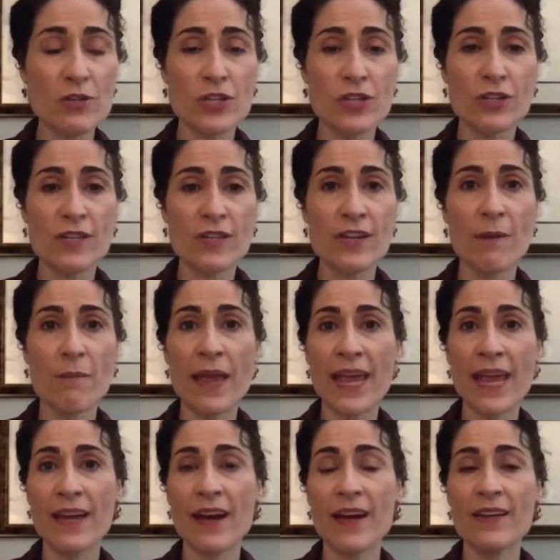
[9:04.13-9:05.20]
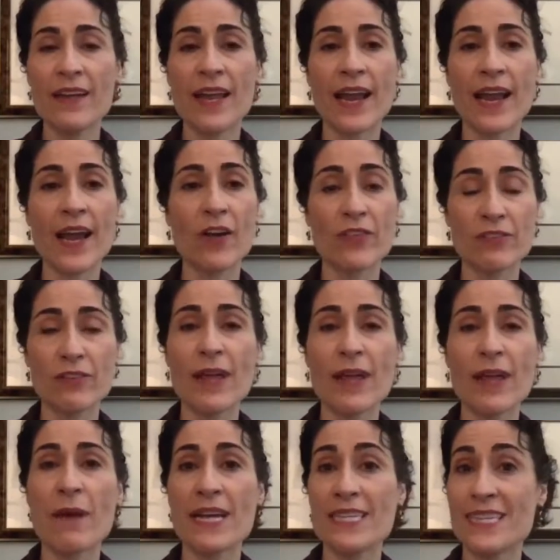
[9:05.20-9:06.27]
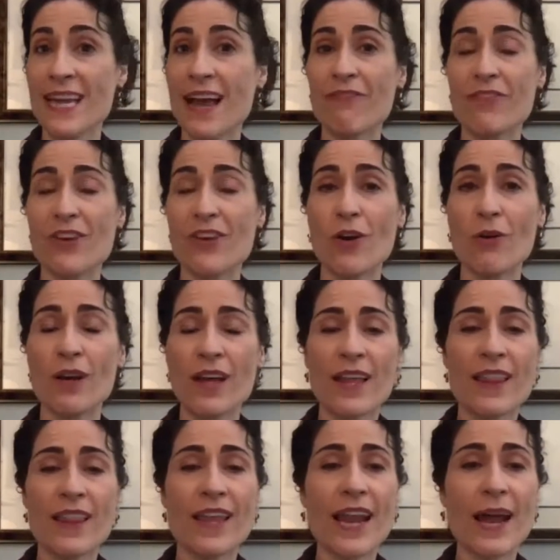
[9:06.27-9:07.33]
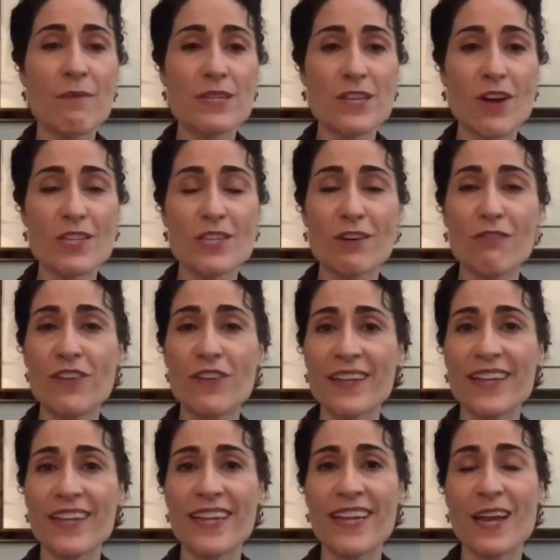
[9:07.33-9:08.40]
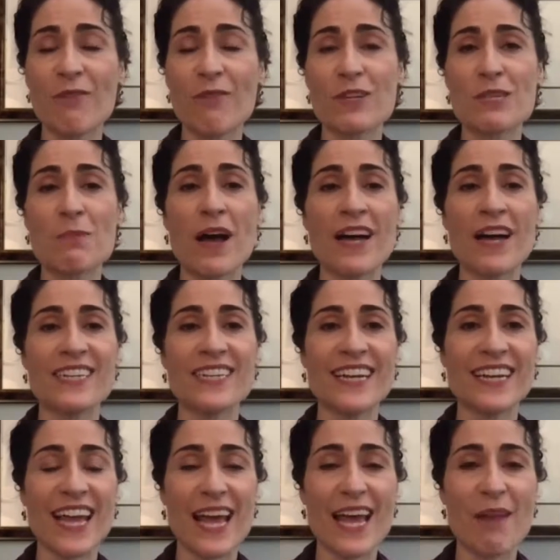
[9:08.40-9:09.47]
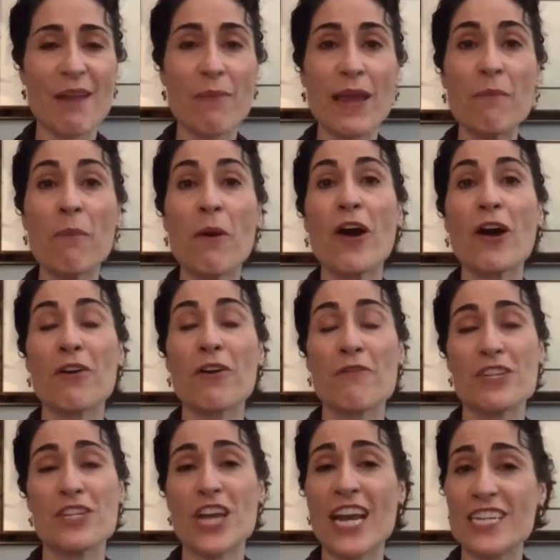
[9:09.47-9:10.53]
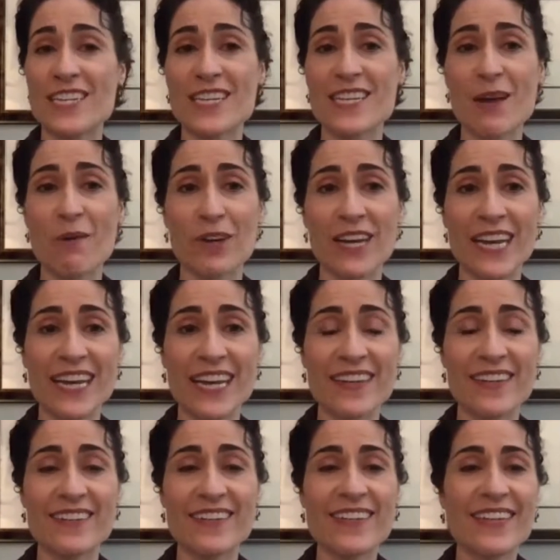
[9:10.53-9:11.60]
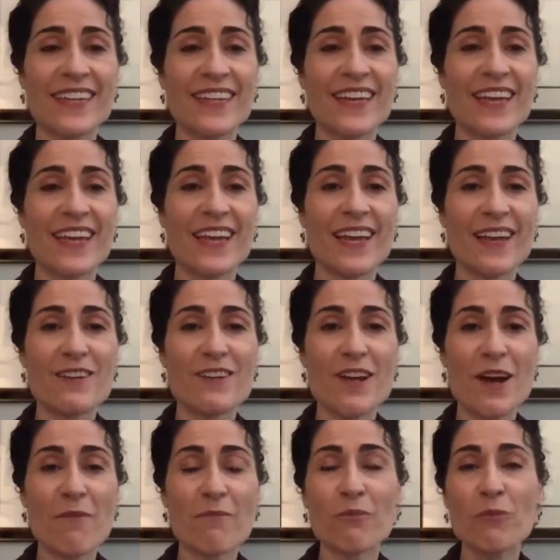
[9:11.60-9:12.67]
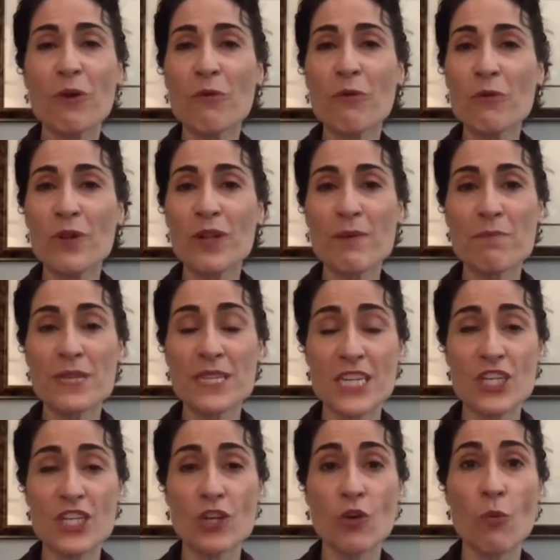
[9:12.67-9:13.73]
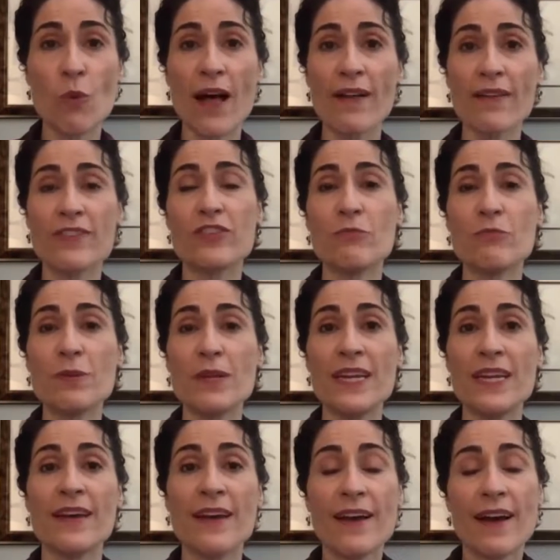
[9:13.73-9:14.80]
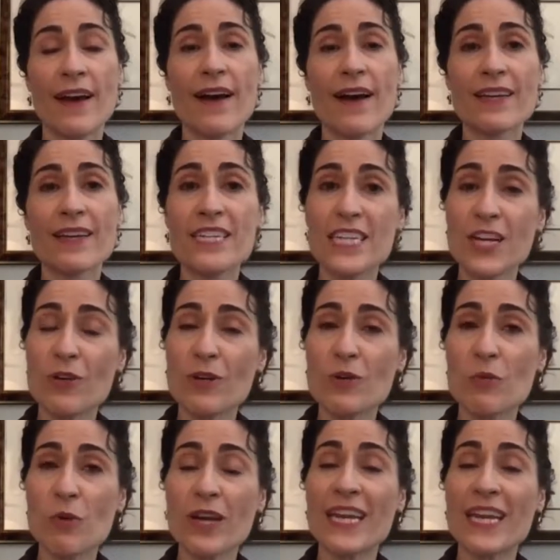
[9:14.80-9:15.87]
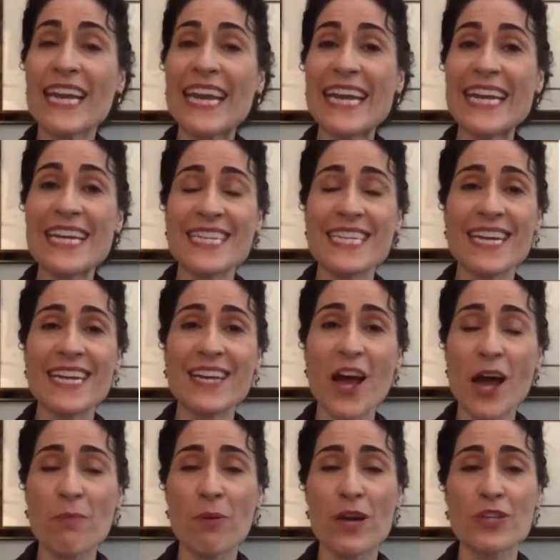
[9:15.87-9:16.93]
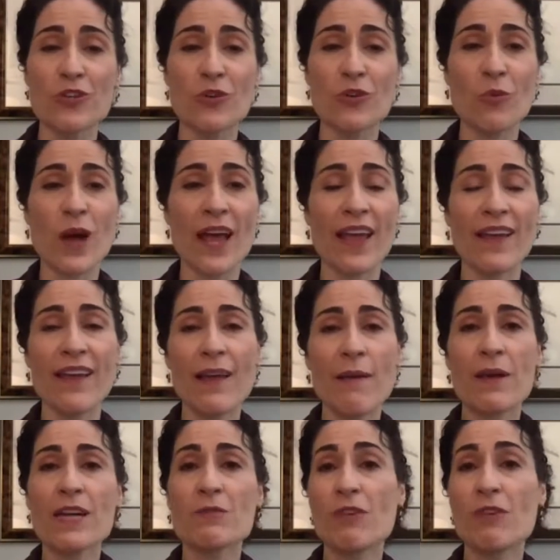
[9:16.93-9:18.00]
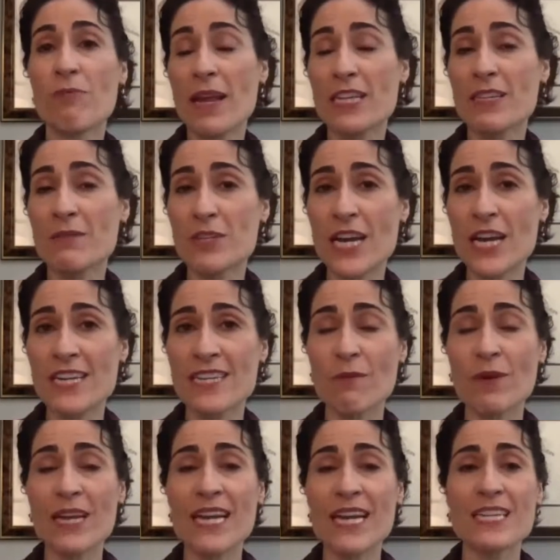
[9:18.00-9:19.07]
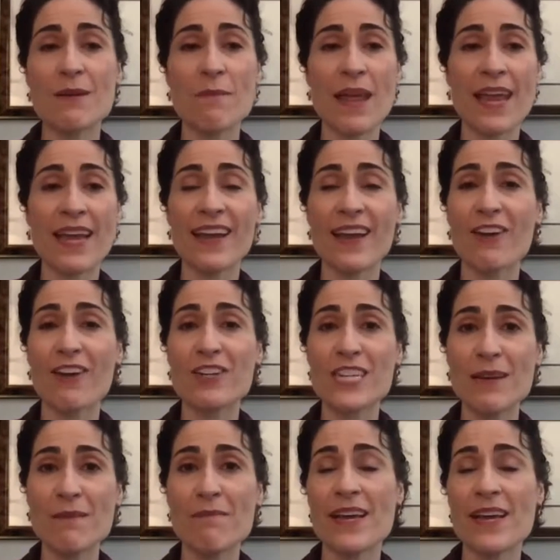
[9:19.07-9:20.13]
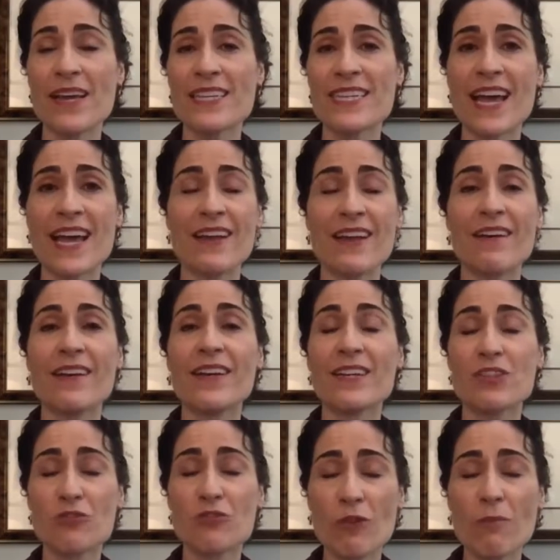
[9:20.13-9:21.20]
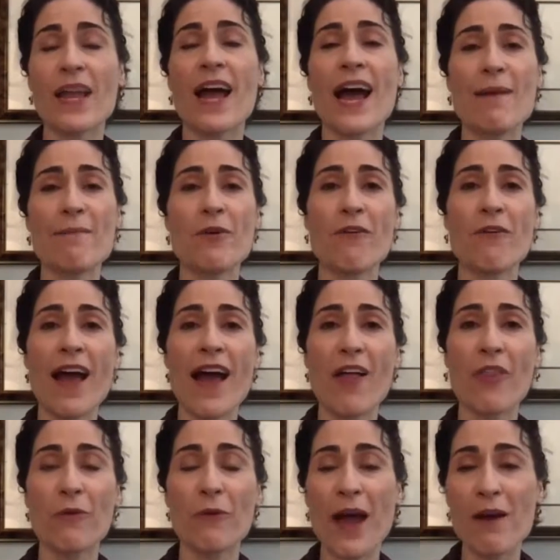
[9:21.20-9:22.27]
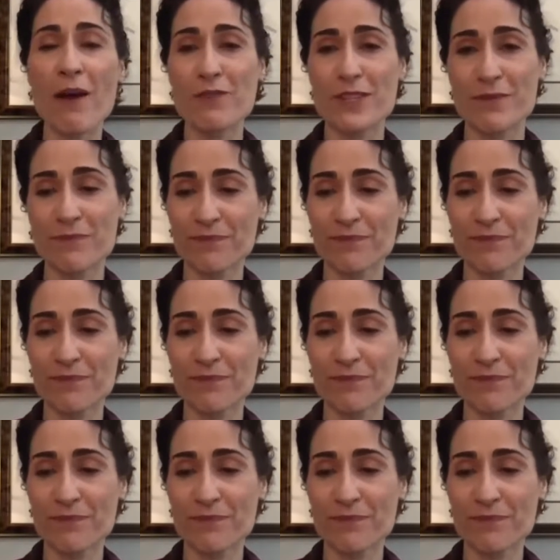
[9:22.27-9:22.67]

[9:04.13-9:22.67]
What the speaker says: took a pay cut, and I also let my staff know that I was also feeling and responding and being part of the changes that were needed. And we're really positioned well to be continuing to work in an easy, non-pressured way because we've made some changes that we need to make, and our team has had an extremely high morale throughout.